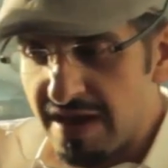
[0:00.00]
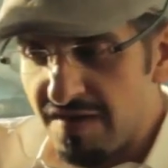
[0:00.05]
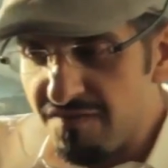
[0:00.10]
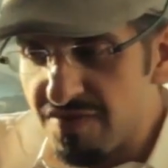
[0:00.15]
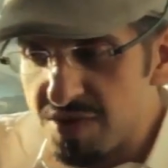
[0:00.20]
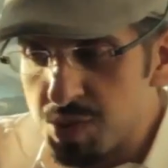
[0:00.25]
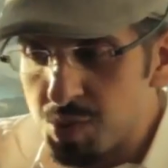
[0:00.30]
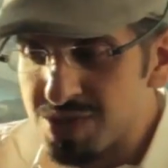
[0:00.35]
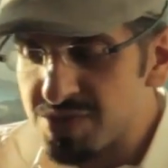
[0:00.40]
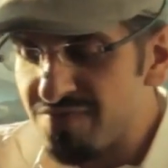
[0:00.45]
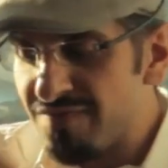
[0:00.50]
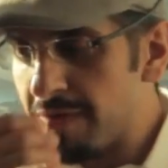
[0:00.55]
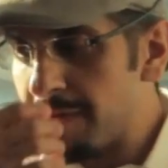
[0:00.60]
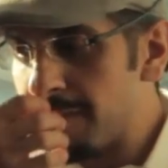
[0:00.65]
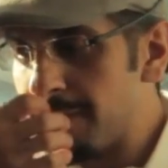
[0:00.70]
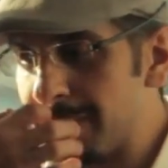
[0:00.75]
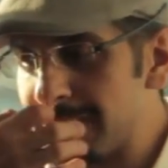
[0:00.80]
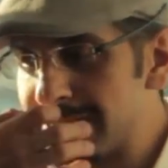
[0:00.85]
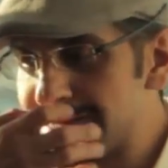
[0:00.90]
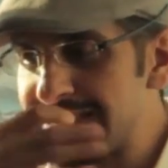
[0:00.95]
the coverage was
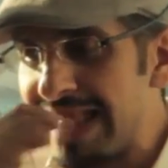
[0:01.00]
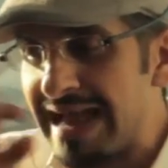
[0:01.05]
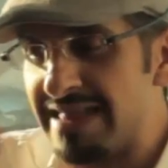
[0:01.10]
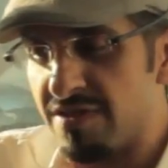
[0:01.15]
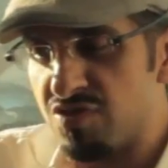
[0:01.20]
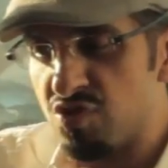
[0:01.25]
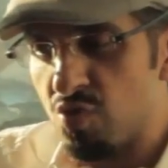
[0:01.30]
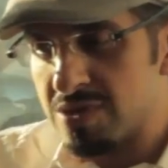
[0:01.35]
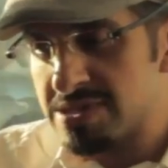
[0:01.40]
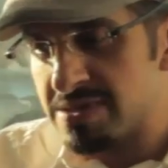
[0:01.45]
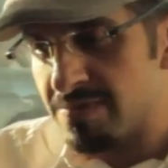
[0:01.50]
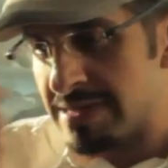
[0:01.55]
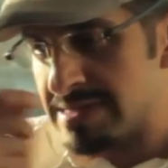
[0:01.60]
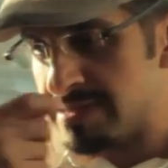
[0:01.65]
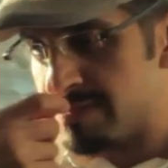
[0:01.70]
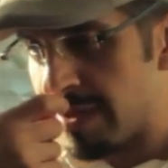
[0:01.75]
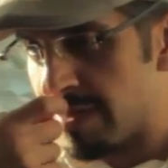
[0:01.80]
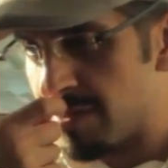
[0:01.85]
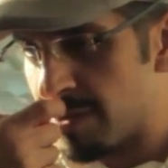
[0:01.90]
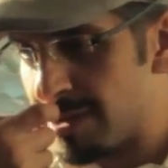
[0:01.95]
slanted towards the
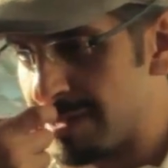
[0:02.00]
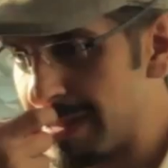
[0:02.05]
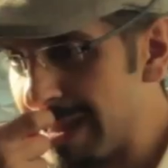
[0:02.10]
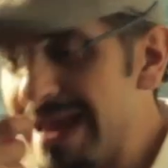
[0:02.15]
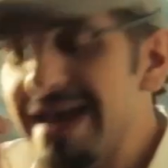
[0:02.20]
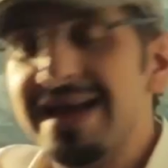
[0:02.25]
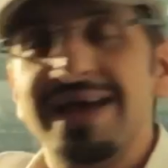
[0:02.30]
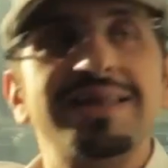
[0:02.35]
Muslim Brotherhood.